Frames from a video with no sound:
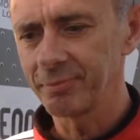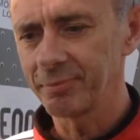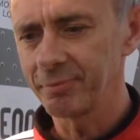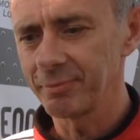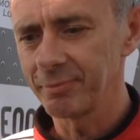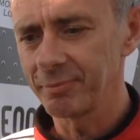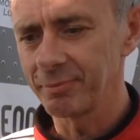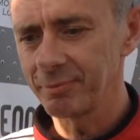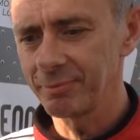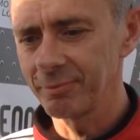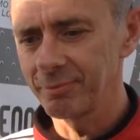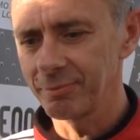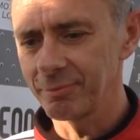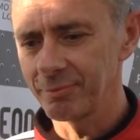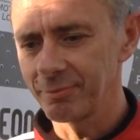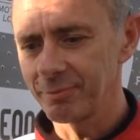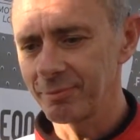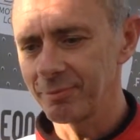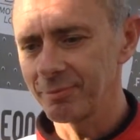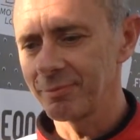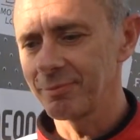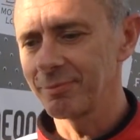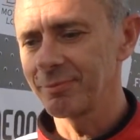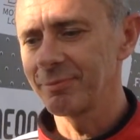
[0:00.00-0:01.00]

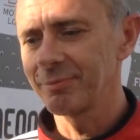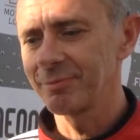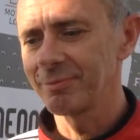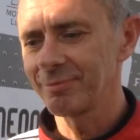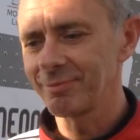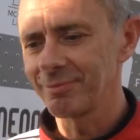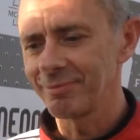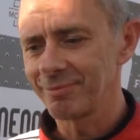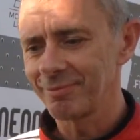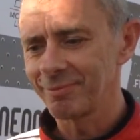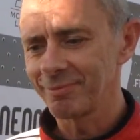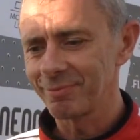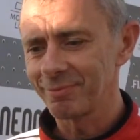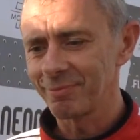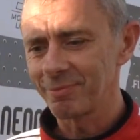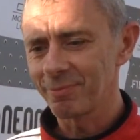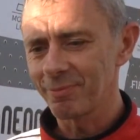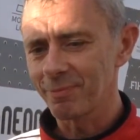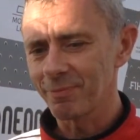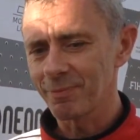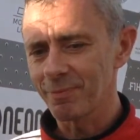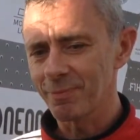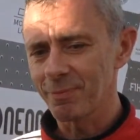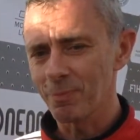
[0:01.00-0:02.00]

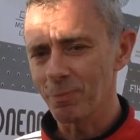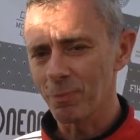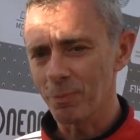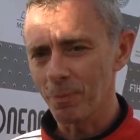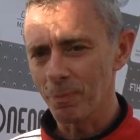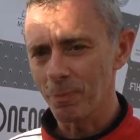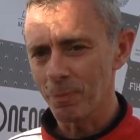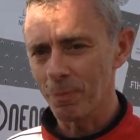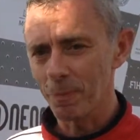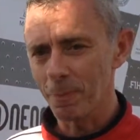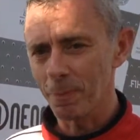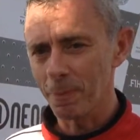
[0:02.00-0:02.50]
[no speech]